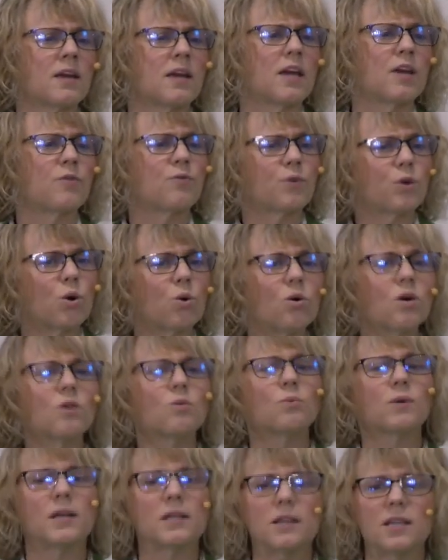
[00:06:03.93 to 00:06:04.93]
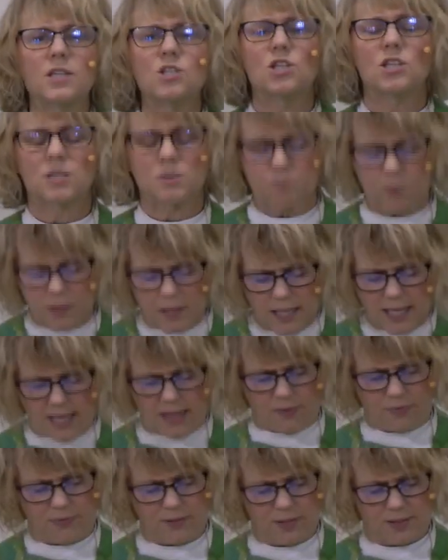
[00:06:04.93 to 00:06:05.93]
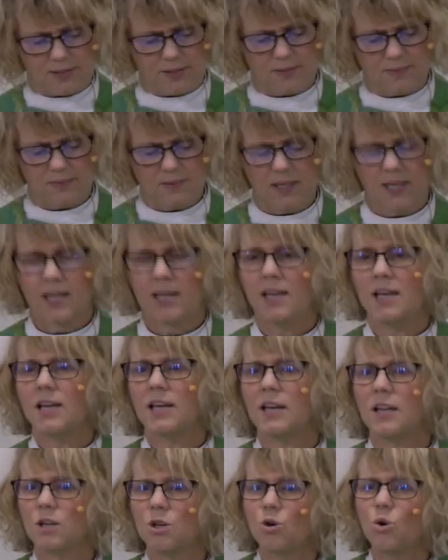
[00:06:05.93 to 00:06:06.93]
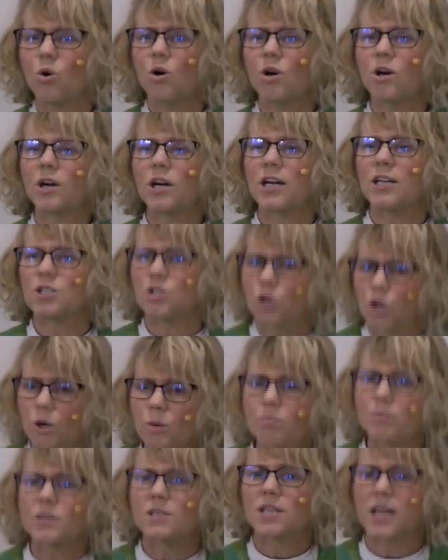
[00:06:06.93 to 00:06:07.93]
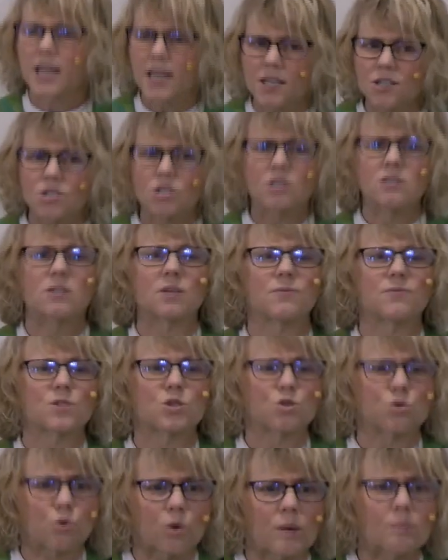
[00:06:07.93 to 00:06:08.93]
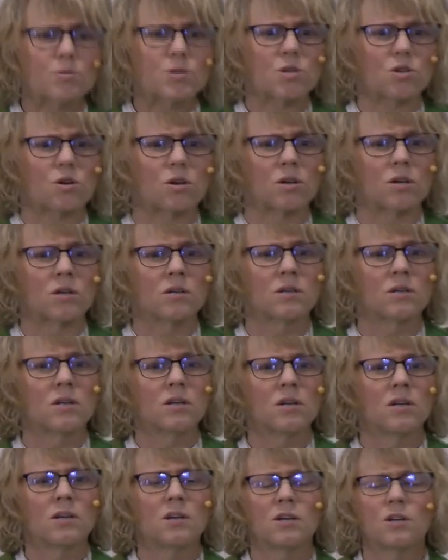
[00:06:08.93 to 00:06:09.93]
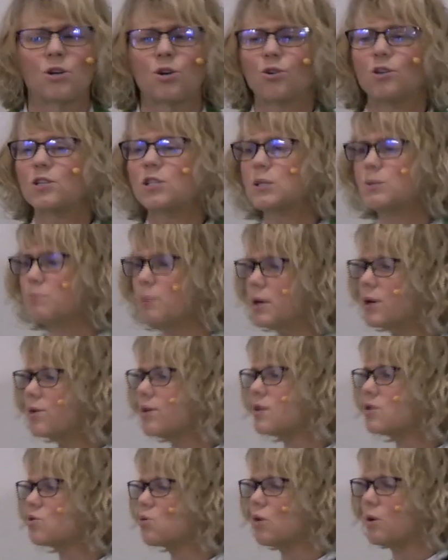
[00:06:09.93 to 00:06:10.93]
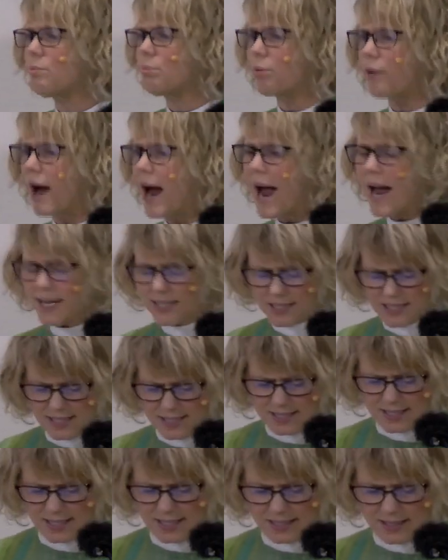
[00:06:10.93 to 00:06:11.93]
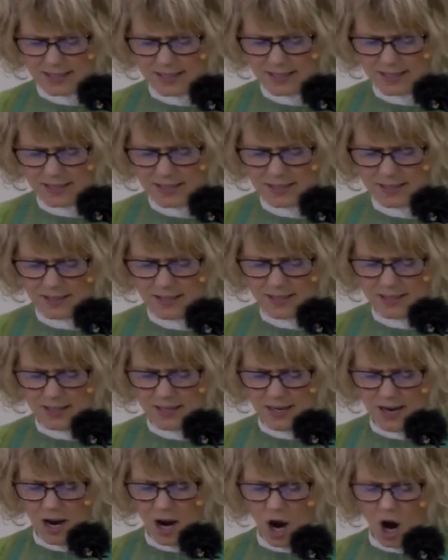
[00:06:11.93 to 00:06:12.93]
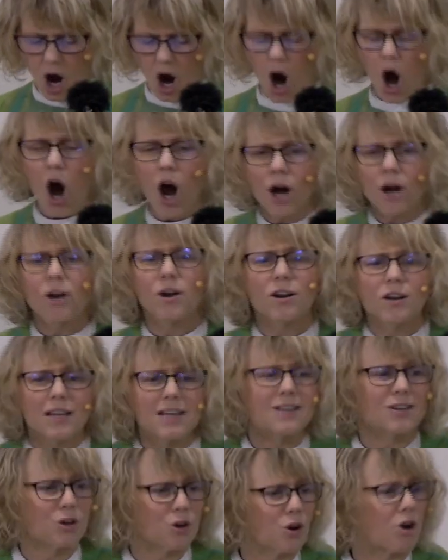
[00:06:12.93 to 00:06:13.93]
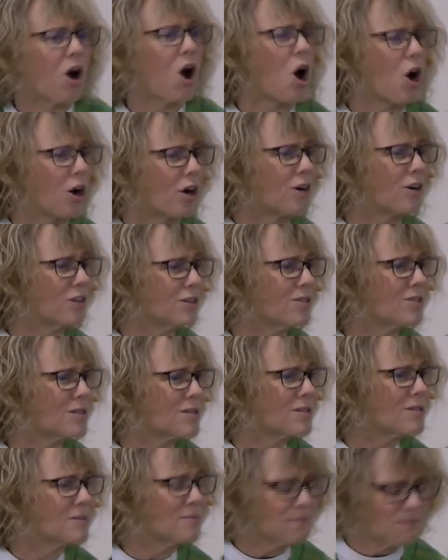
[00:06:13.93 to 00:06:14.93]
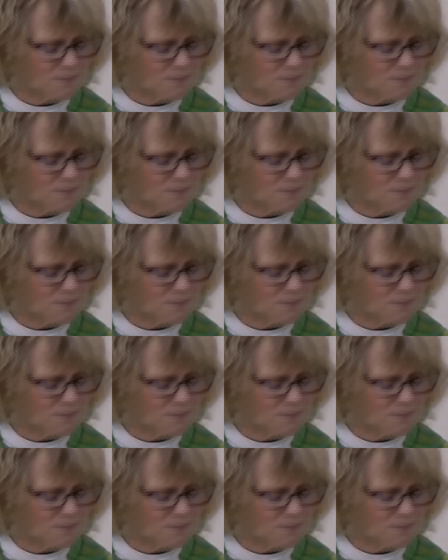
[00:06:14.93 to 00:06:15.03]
If your religious beliefs, your interpretations of Scripture, your spiritual practices harden your hearts